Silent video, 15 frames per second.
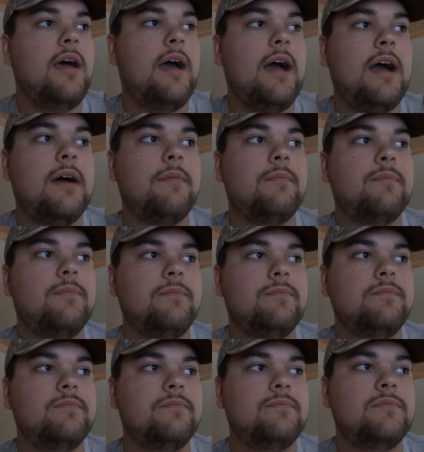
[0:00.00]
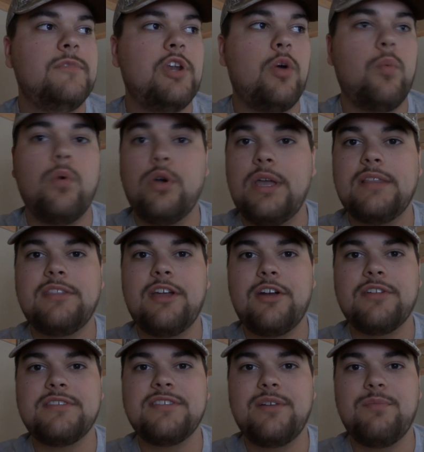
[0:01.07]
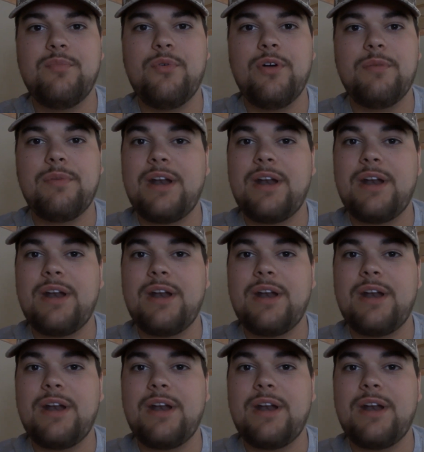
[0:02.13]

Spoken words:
we'll get there at some point,